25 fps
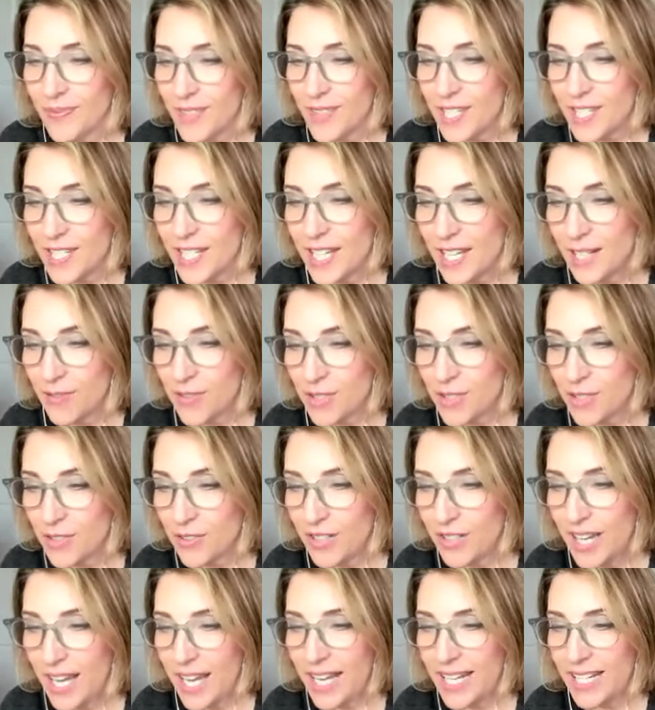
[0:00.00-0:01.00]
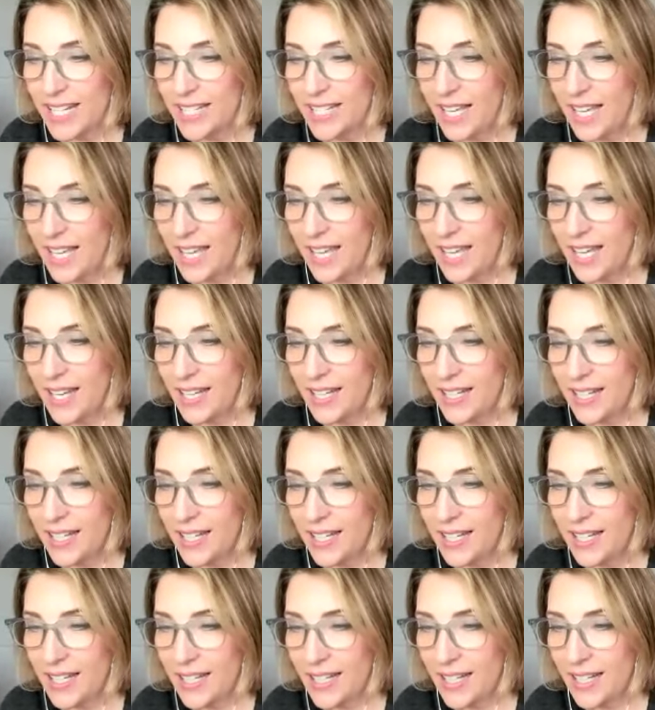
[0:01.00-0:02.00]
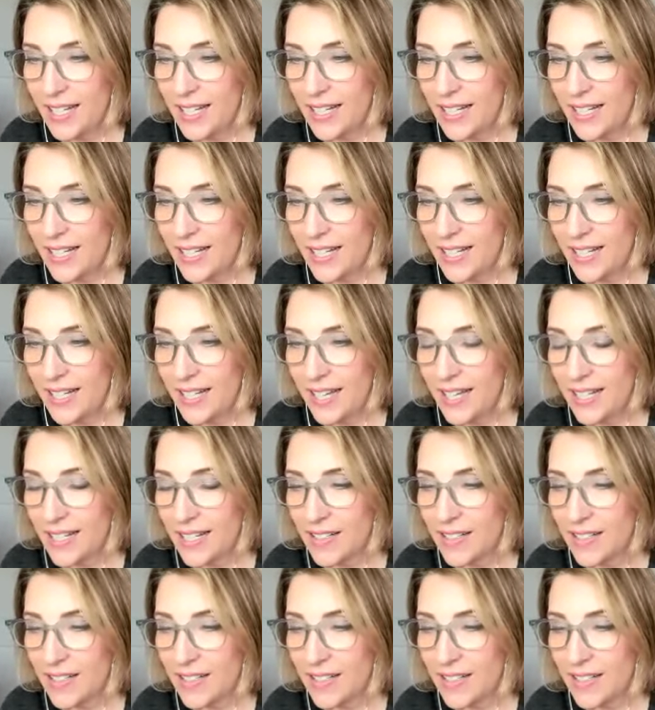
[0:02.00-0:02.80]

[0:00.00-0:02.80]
Today was great. Yay, yay, yay, yay, yay.